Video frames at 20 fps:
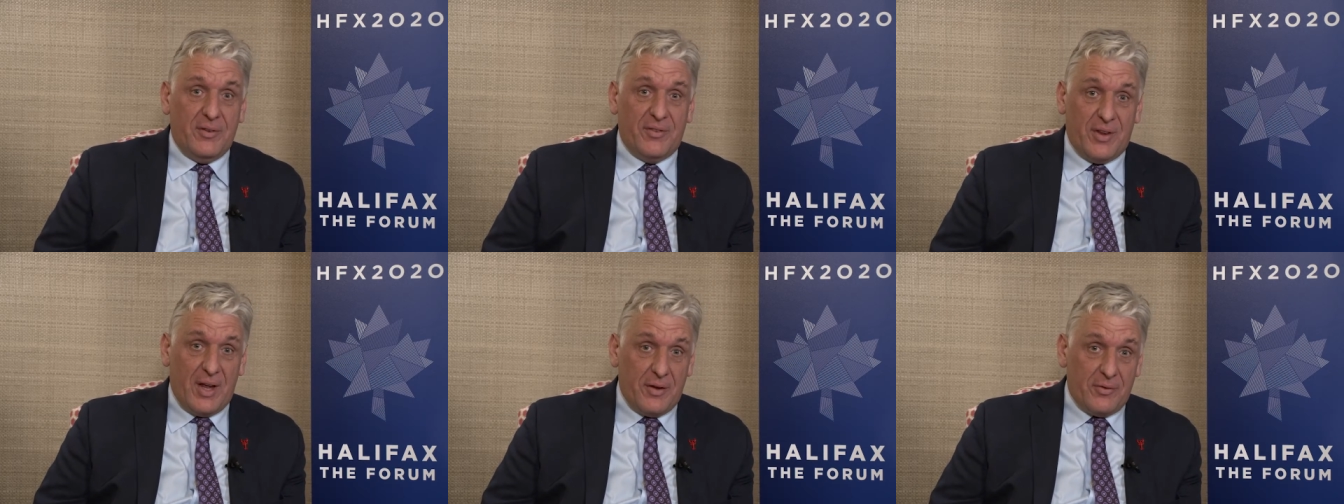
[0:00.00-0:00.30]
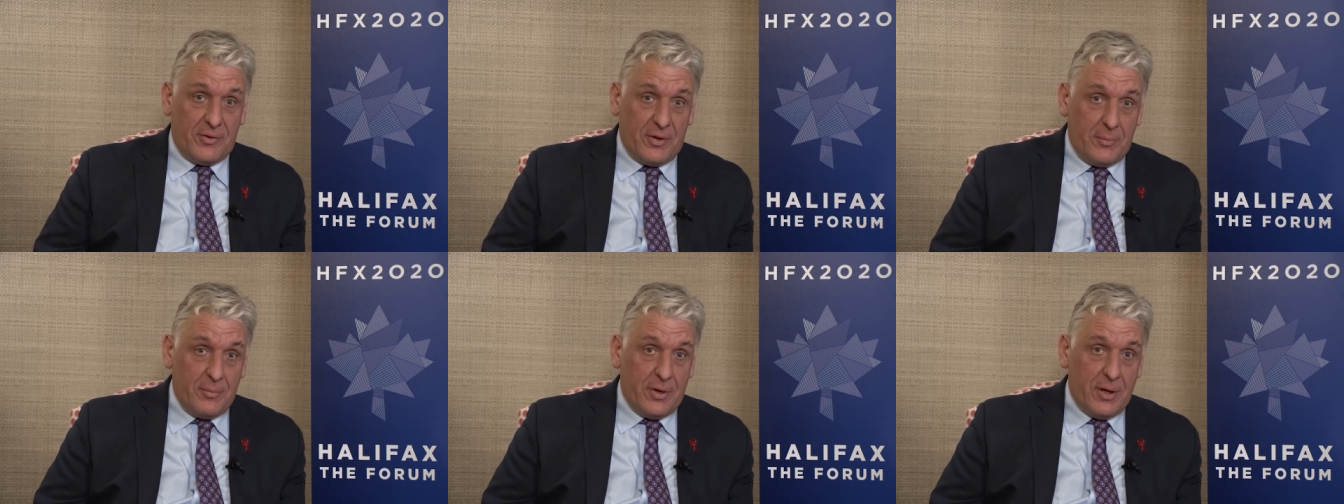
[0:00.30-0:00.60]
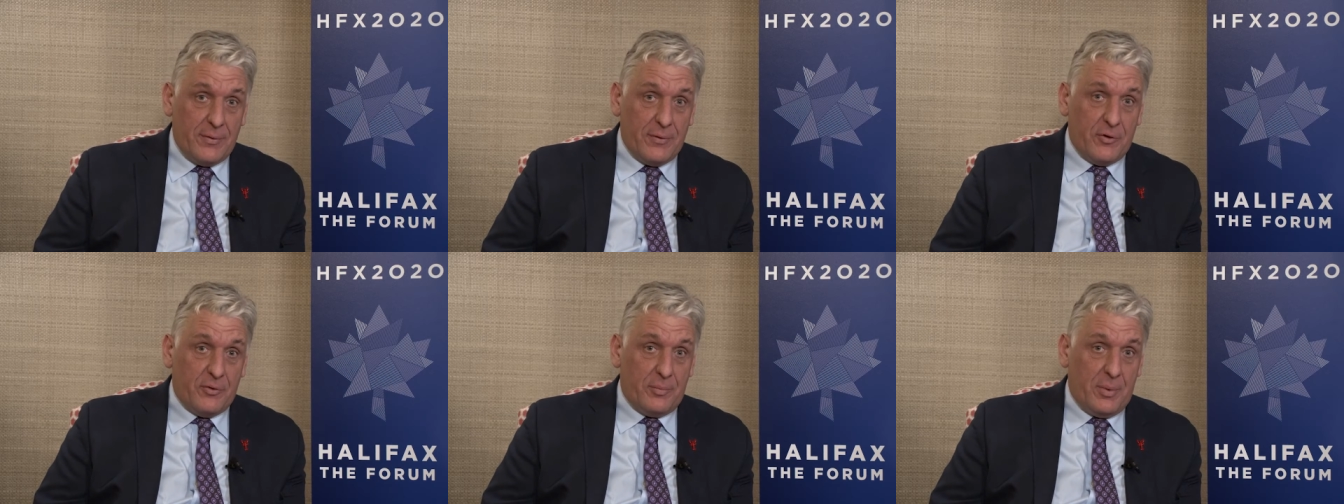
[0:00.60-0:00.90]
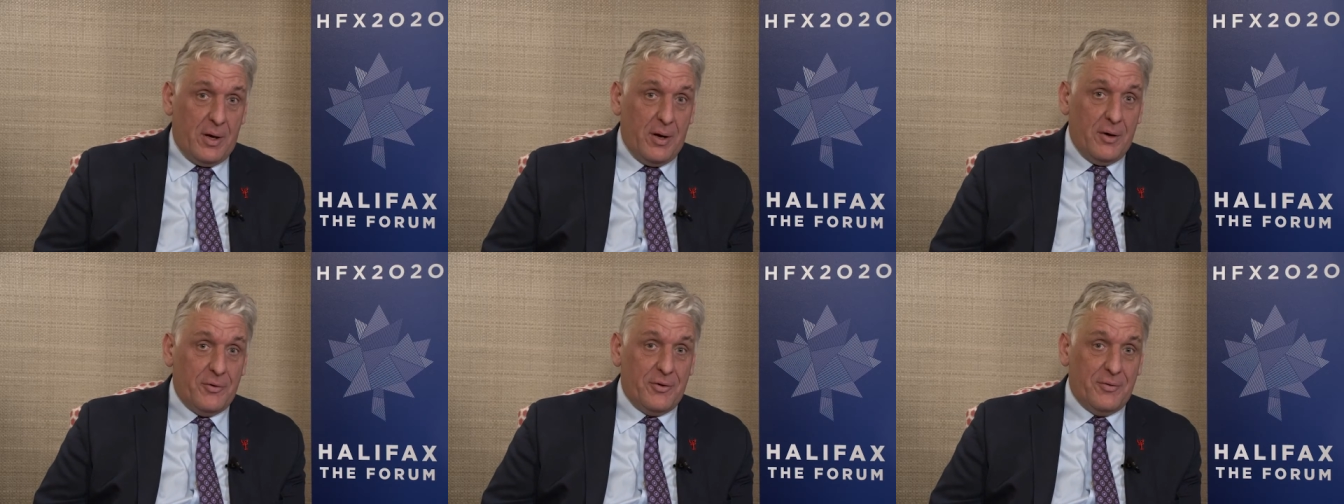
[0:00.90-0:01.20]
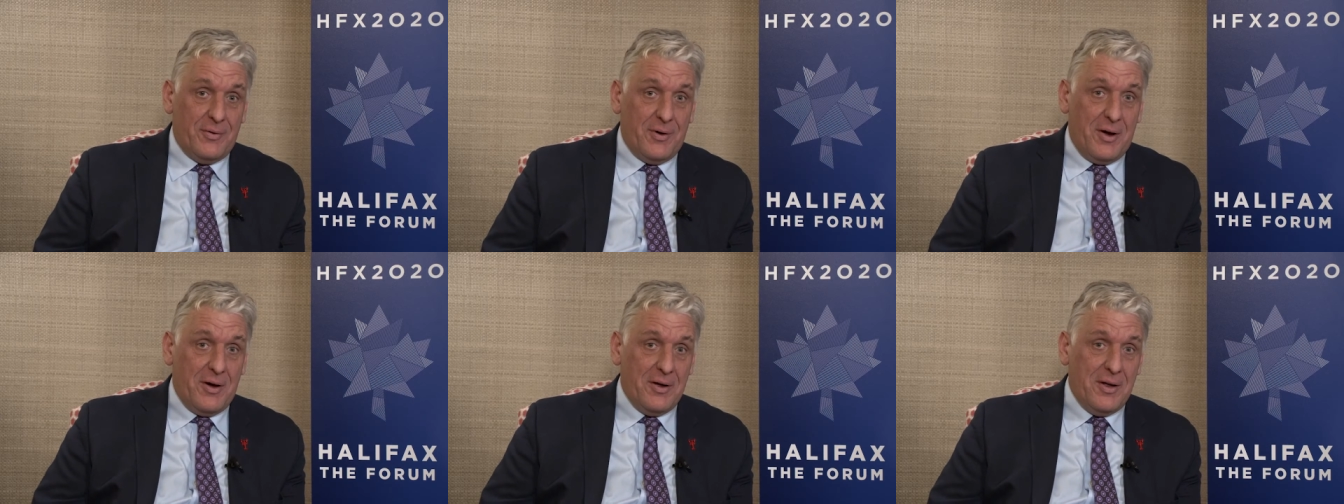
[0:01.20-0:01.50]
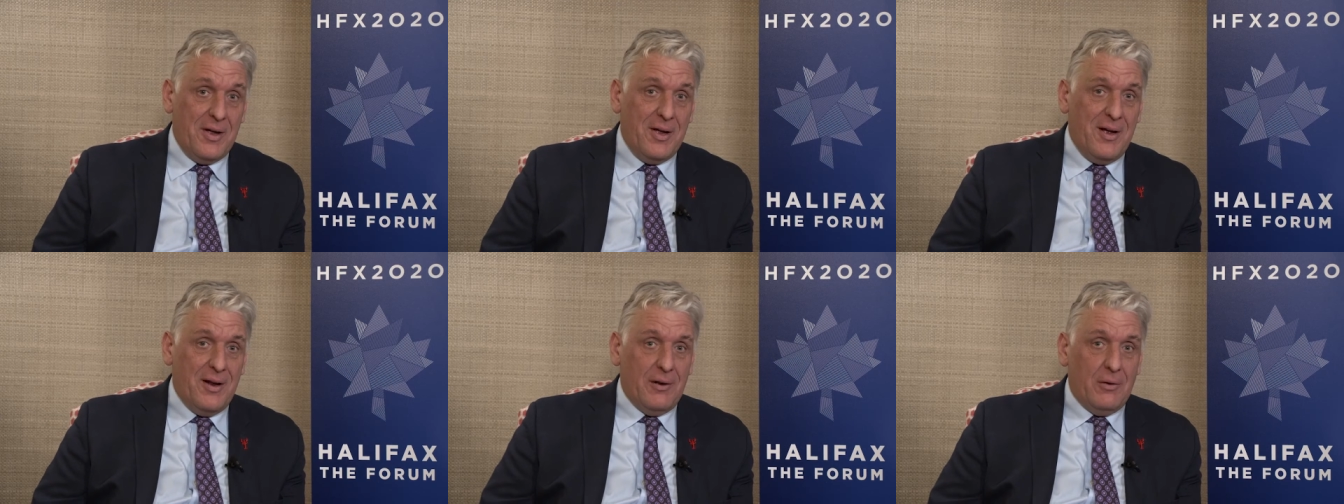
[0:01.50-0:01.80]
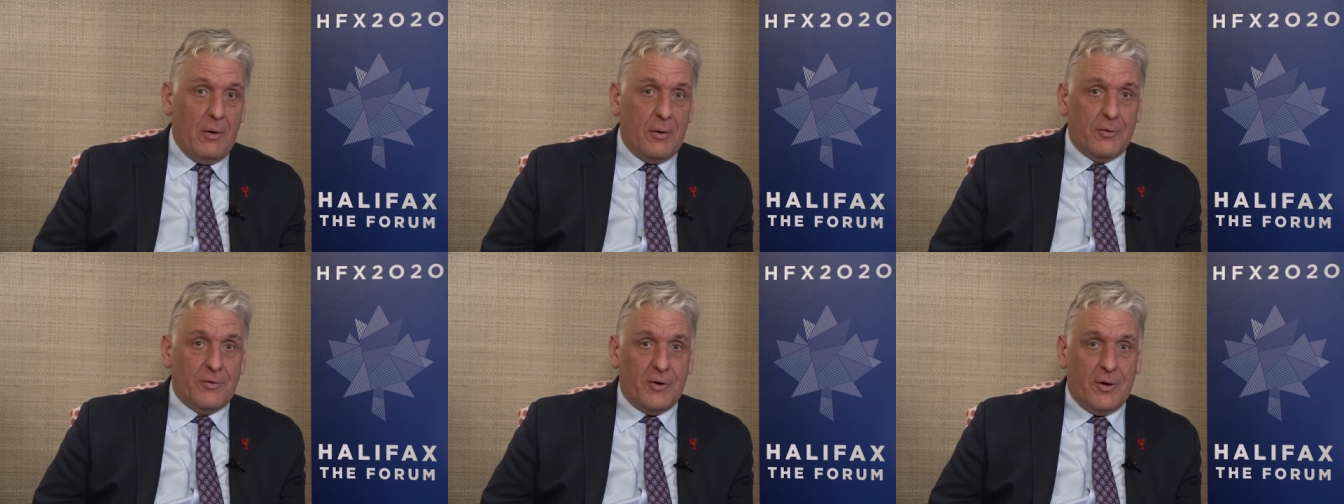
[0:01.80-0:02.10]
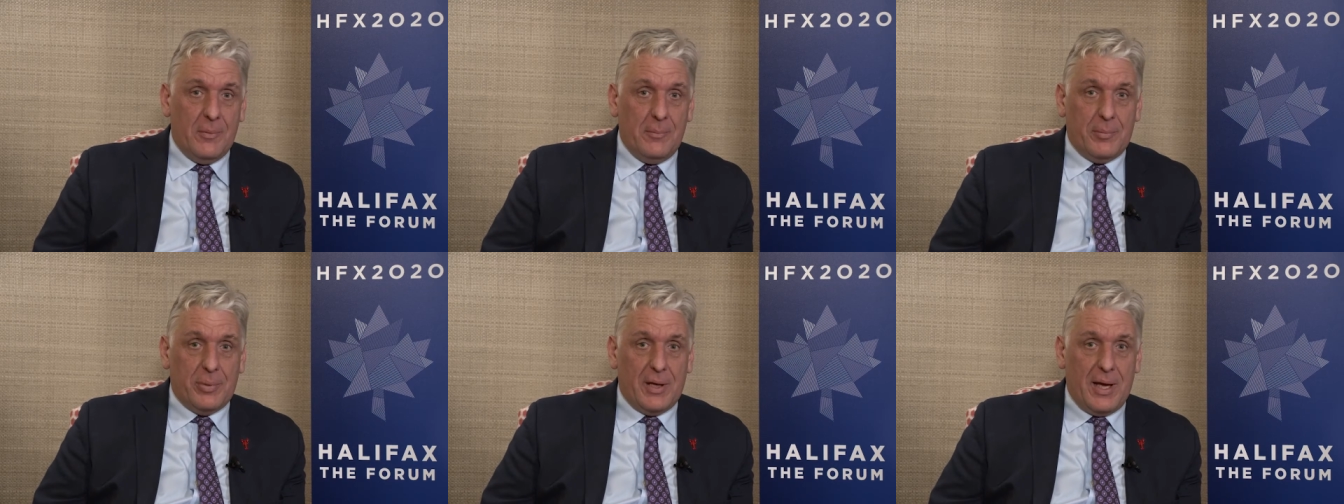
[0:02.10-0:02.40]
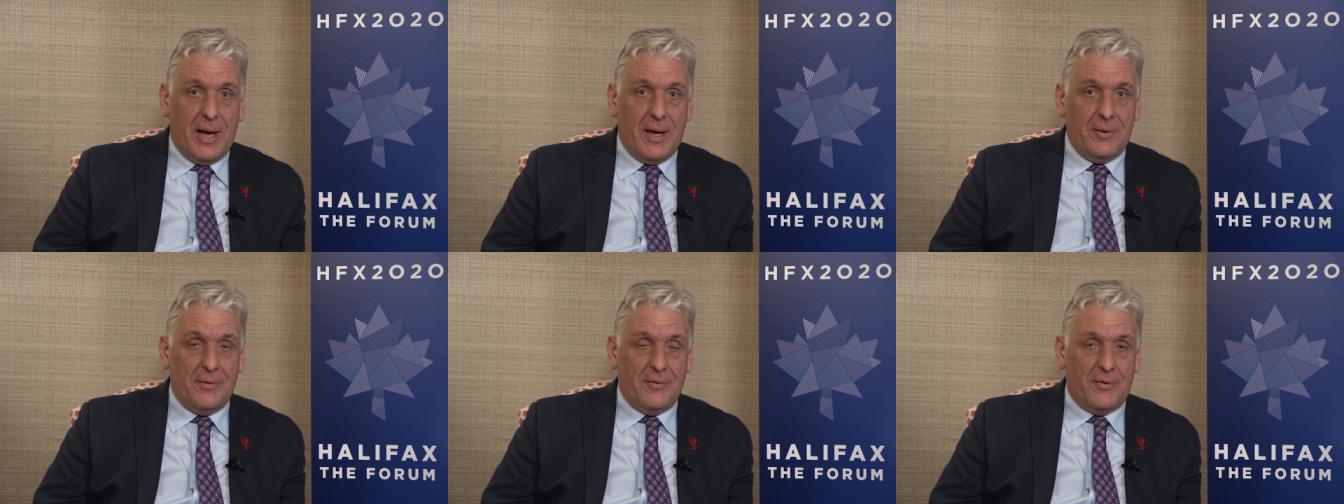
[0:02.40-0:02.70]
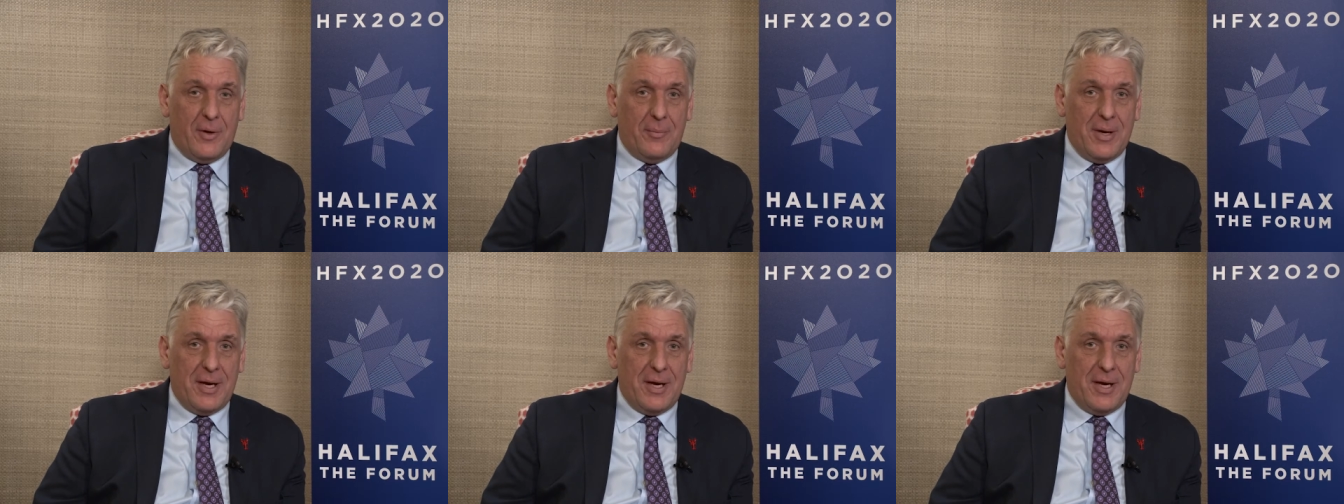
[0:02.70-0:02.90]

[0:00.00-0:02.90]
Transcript: Is that something that's part of our long-term plans?